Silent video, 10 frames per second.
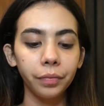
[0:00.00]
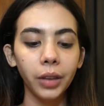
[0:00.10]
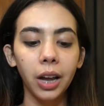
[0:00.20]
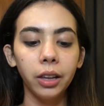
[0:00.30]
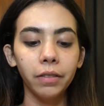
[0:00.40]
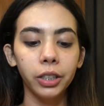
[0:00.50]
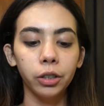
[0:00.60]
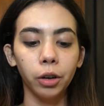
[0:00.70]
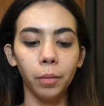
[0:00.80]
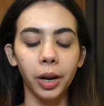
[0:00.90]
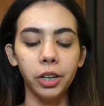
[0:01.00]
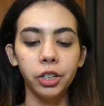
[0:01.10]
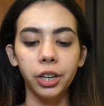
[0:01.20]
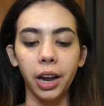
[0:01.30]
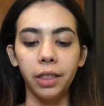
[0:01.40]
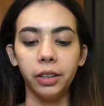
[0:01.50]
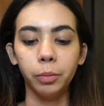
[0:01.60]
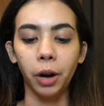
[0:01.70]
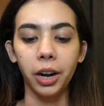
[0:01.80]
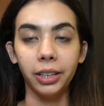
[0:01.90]
I love it so much, and this
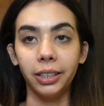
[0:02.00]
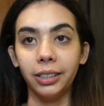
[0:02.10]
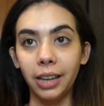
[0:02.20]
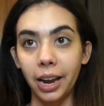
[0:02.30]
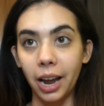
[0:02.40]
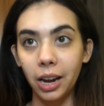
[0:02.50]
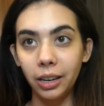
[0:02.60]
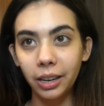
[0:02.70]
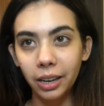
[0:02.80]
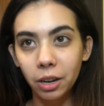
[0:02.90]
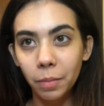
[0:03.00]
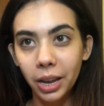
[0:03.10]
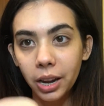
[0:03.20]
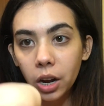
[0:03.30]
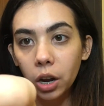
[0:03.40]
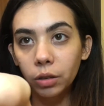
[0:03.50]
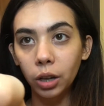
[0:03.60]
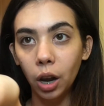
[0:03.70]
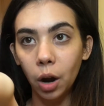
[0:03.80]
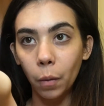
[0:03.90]
product is like a little bit, goes a
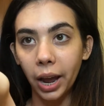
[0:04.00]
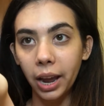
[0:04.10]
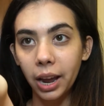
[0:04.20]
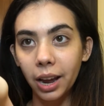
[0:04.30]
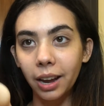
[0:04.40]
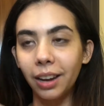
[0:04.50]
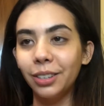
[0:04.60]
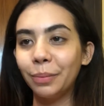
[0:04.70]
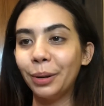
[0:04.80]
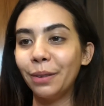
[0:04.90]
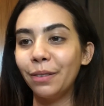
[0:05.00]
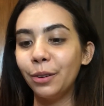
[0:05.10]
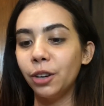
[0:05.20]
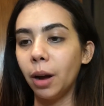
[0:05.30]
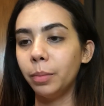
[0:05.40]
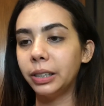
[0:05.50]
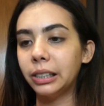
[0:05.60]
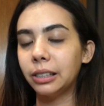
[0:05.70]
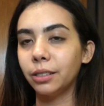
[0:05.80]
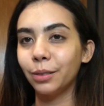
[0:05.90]
long way. I just put a few drops
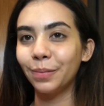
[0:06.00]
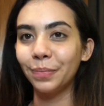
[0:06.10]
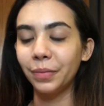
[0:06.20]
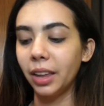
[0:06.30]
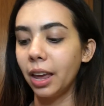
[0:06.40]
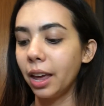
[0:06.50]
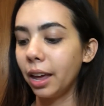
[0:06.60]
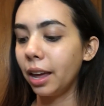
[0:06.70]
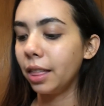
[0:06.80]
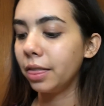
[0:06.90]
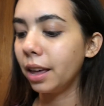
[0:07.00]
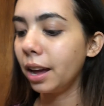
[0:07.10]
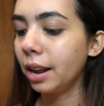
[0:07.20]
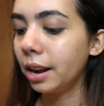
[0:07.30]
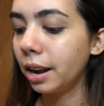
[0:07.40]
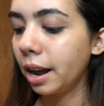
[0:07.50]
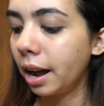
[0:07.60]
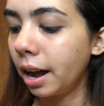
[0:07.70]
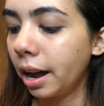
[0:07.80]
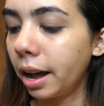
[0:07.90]
and then
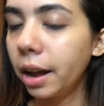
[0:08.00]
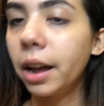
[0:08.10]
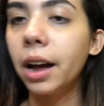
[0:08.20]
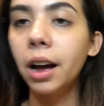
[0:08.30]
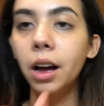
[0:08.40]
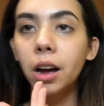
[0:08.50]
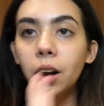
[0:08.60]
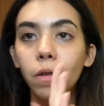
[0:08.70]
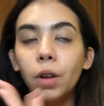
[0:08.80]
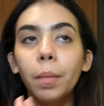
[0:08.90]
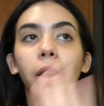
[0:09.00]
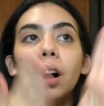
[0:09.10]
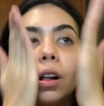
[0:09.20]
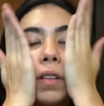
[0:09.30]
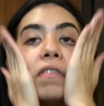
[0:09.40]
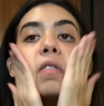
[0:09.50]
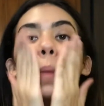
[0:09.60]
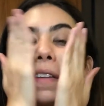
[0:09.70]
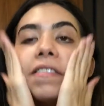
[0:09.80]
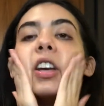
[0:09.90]
I rub it all over
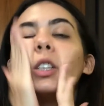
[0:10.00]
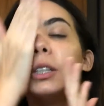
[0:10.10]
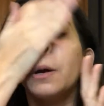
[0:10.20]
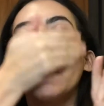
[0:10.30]
my face.